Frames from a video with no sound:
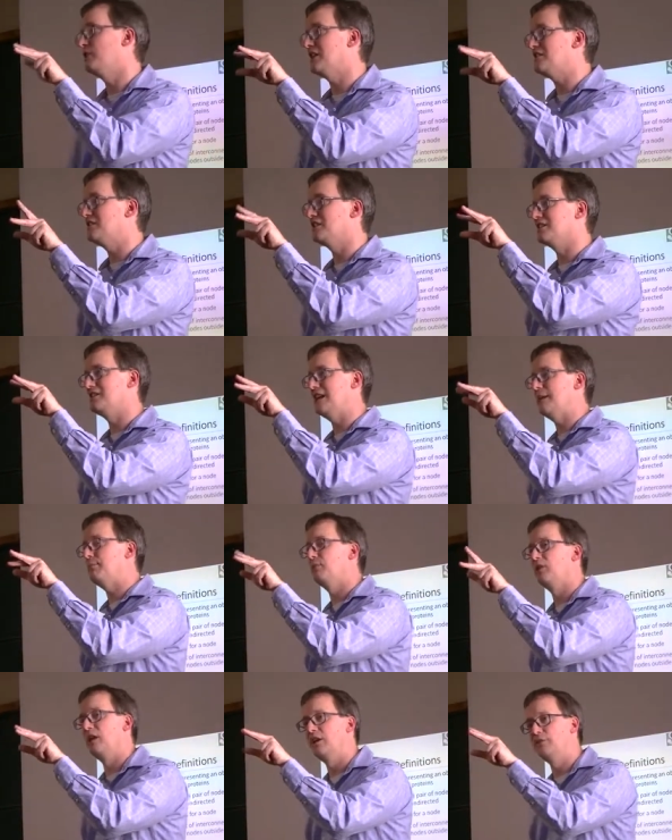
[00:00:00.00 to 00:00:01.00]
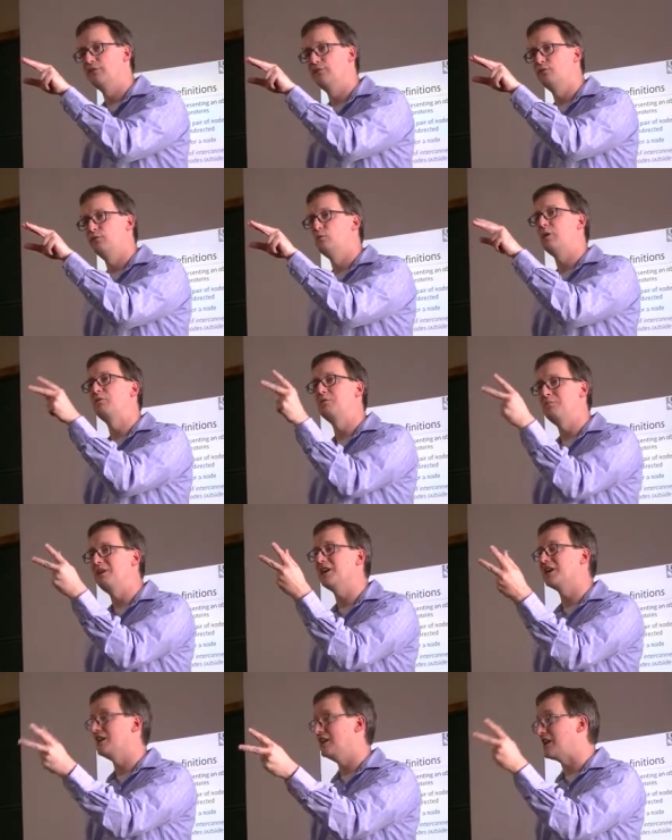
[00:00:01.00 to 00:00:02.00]
that's an example of what would be
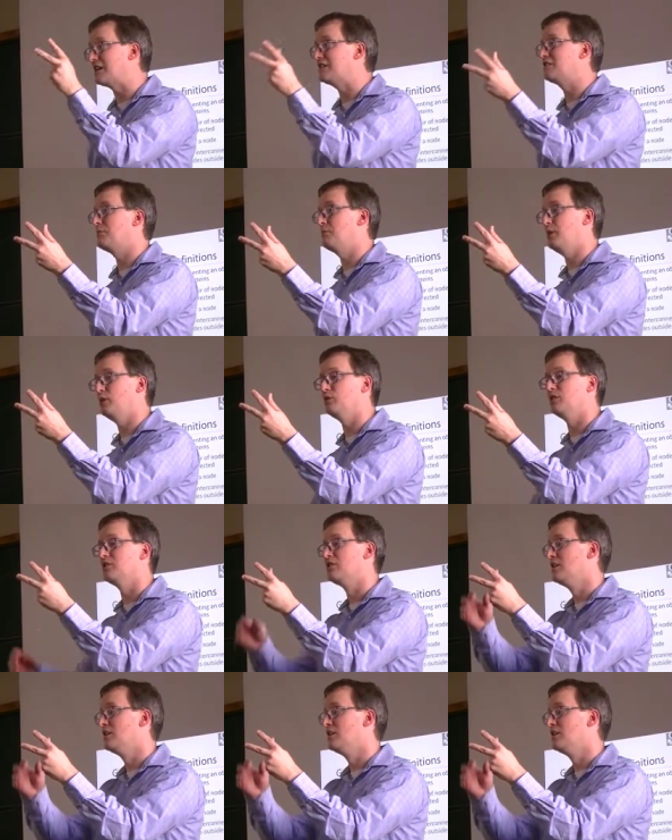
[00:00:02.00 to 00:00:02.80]
a connected component,